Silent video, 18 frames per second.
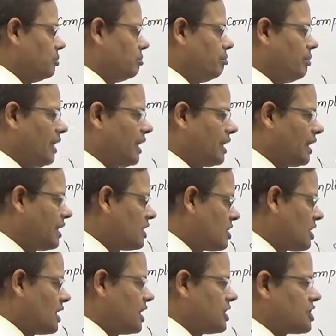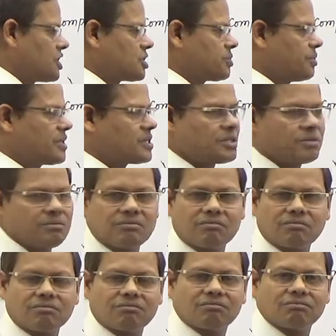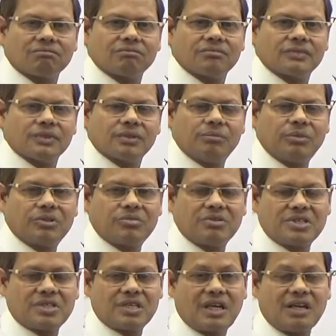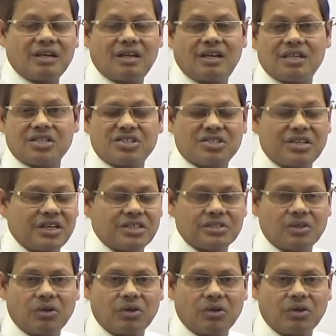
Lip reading: make inter-adjustments between center and states.